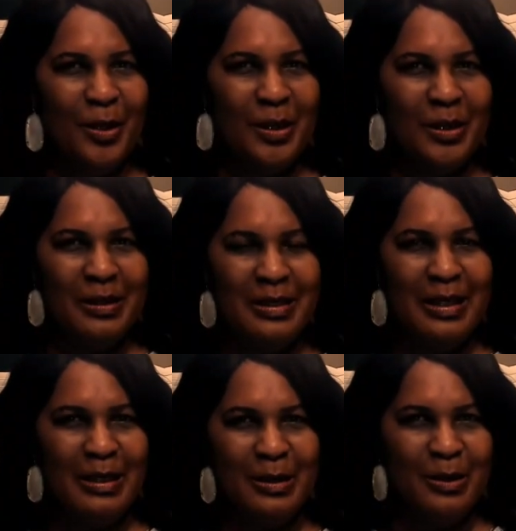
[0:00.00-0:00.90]

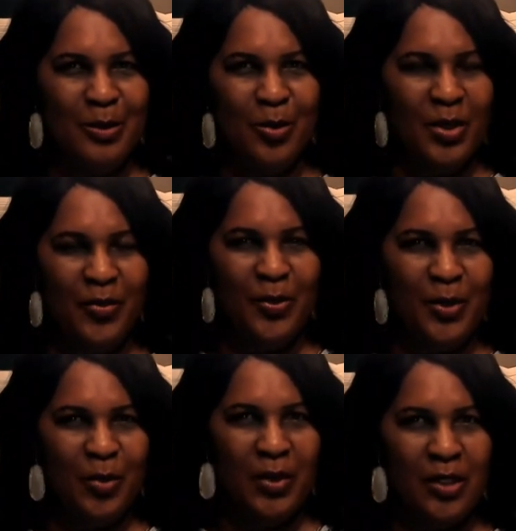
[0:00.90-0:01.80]
say do it if you
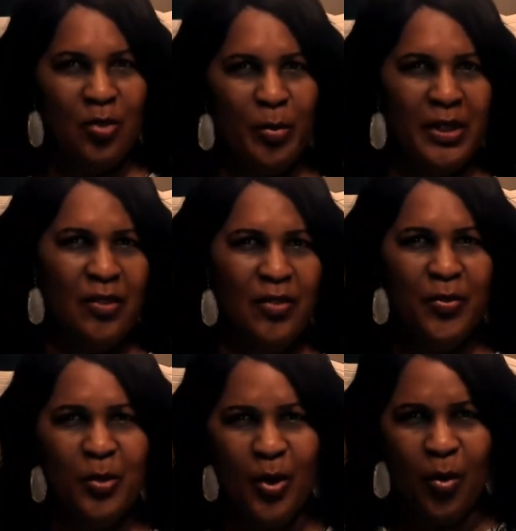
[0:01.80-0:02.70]
didn't want to do it, but even if
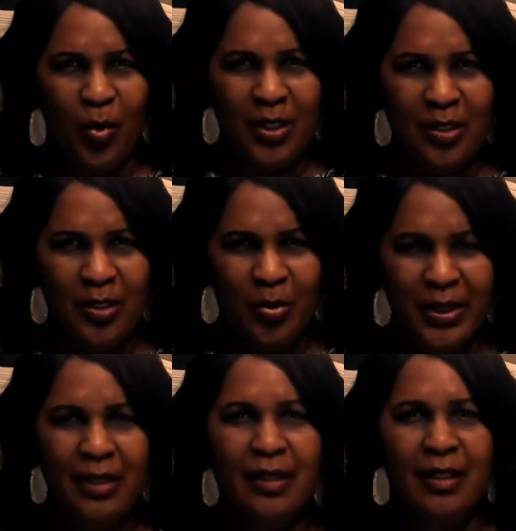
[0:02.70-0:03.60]
you don't want to do
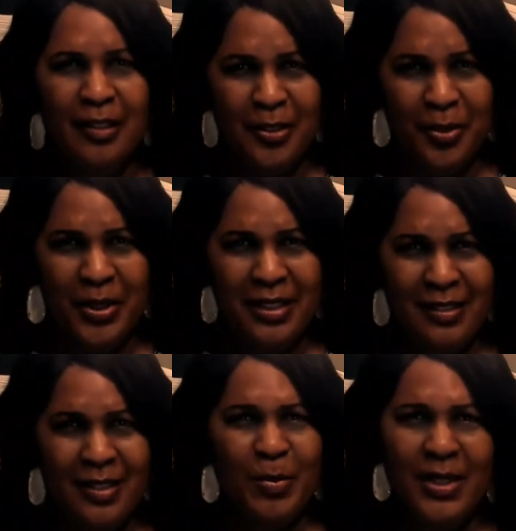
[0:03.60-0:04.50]
it, do it
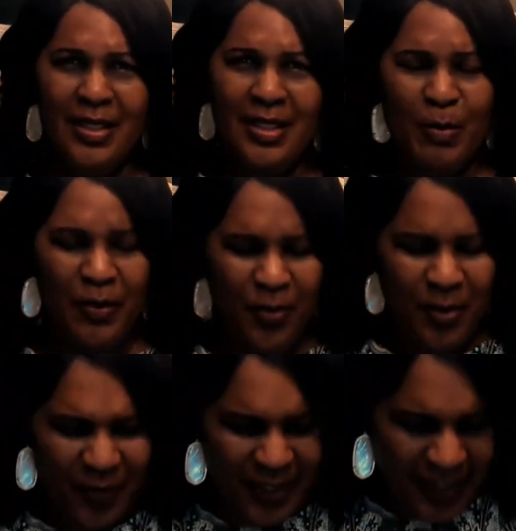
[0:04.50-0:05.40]
just because it's my
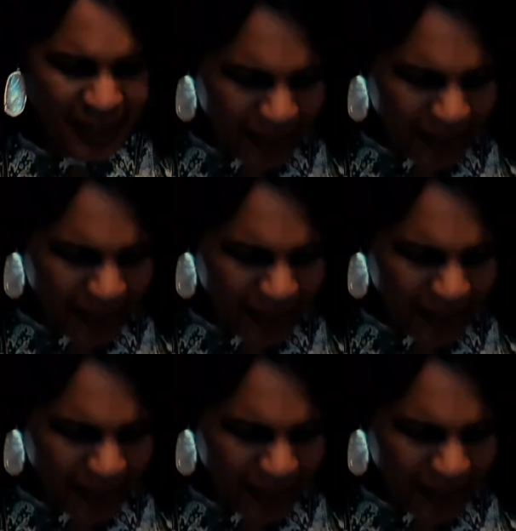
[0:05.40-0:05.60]
first video.